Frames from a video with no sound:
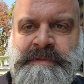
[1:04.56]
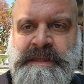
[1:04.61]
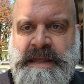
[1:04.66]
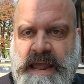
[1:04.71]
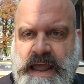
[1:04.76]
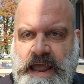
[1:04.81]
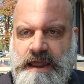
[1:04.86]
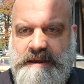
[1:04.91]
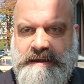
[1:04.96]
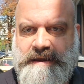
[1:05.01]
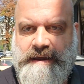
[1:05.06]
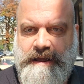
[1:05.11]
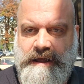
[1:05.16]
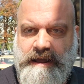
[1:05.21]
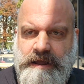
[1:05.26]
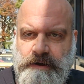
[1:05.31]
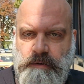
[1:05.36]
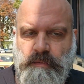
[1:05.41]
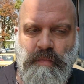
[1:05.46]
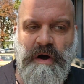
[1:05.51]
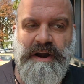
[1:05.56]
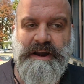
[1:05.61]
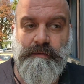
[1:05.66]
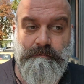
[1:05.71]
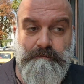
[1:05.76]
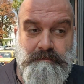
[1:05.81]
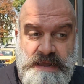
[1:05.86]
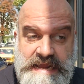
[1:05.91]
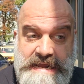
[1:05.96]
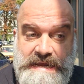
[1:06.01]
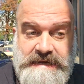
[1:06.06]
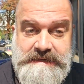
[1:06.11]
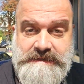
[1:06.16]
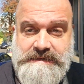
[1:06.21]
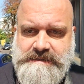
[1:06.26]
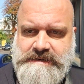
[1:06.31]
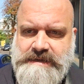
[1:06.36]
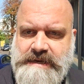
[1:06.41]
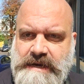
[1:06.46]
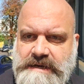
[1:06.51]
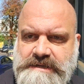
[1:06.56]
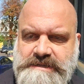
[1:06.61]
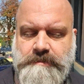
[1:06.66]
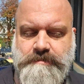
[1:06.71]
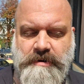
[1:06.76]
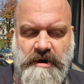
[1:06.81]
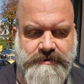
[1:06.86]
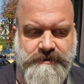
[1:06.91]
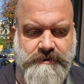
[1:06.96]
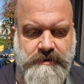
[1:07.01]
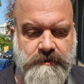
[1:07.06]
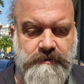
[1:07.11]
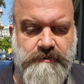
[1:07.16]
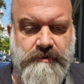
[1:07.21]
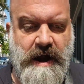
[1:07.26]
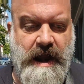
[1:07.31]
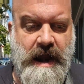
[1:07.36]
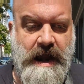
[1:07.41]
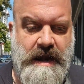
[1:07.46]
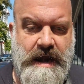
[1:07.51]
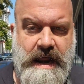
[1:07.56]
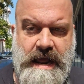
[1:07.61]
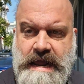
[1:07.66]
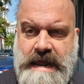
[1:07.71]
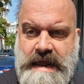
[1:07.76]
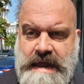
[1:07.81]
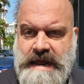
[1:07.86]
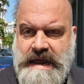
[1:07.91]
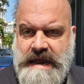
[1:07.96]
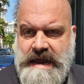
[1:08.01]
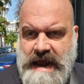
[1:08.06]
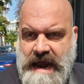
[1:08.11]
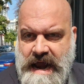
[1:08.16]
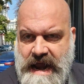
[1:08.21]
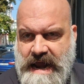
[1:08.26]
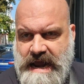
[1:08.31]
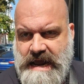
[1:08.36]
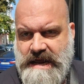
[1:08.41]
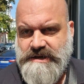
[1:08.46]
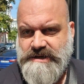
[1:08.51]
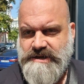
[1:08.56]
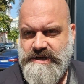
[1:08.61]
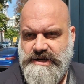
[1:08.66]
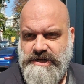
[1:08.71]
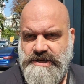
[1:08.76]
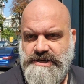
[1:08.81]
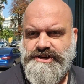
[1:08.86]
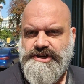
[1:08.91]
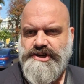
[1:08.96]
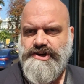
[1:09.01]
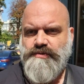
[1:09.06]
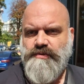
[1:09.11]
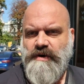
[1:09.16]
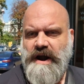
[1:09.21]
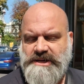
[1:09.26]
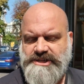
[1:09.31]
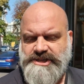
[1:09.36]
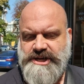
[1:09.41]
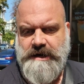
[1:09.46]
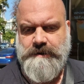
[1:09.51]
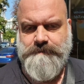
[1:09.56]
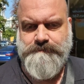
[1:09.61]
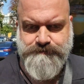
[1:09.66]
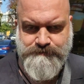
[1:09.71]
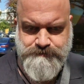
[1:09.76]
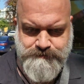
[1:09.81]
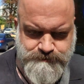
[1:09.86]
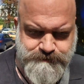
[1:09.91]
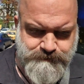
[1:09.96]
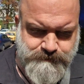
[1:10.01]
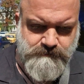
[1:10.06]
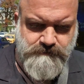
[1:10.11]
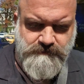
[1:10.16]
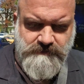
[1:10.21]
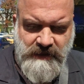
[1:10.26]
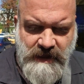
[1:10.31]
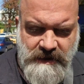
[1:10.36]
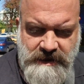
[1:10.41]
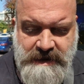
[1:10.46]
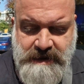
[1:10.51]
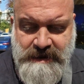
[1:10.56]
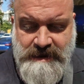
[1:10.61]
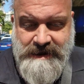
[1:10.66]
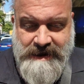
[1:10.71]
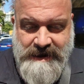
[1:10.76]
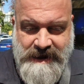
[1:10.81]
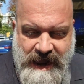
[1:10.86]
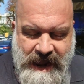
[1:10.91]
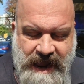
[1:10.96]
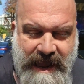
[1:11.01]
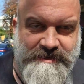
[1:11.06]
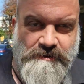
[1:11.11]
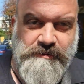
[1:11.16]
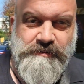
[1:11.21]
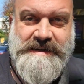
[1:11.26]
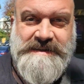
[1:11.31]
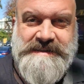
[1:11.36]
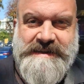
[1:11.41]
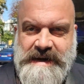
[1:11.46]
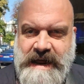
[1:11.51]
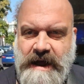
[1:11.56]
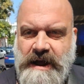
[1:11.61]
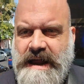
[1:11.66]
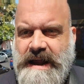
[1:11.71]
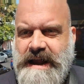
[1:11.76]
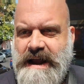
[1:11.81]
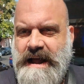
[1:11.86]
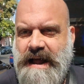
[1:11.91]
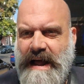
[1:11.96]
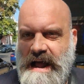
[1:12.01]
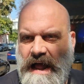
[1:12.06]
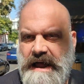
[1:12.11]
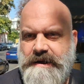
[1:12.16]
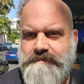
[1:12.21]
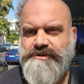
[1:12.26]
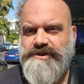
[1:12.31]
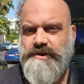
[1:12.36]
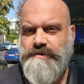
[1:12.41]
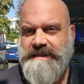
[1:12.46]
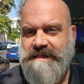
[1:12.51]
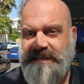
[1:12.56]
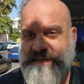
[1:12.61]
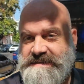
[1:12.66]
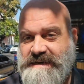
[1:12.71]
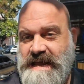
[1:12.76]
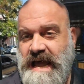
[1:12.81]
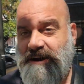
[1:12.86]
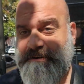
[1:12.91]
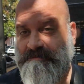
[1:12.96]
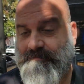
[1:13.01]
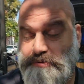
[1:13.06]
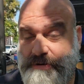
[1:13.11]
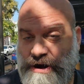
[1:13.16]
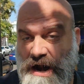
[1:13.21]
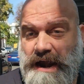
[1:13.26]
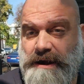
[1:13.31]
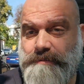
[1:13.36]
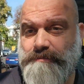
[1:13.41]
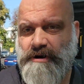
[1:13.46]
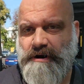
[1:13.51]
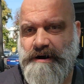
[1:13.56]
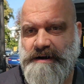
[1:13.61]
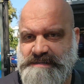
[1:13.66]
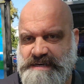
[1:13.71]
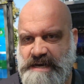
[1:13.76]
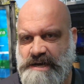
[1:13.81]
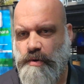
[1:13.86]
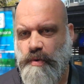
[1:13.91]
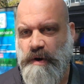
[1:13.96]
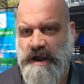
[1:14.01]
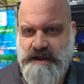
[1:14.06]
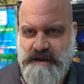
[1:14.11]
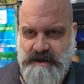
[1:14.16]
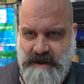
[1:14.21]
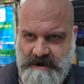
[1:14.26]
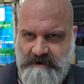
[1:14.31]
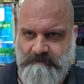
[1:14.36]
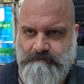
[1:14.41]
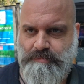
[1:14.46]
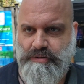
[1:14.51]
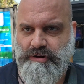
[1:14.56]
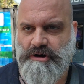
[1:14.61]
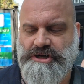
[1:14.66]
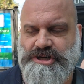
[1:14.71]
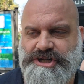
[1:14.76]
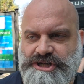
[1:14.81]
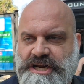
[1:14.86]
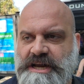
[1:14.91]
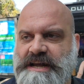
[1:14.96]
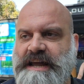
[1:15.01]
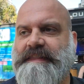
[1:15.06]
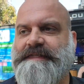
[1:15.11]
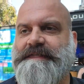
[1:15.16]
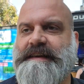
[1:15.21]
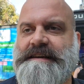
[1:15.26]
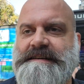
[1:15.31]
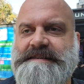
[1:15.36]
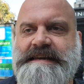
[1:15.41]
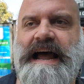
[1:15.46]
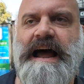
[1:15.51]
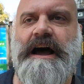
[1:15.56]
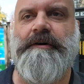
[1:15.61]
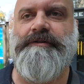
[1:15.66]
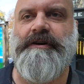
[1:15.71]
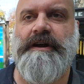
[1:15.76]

and what it means to both Ukraine and to Russia. And the reason I'm doing this kind of primer as a quick kind of push to get this out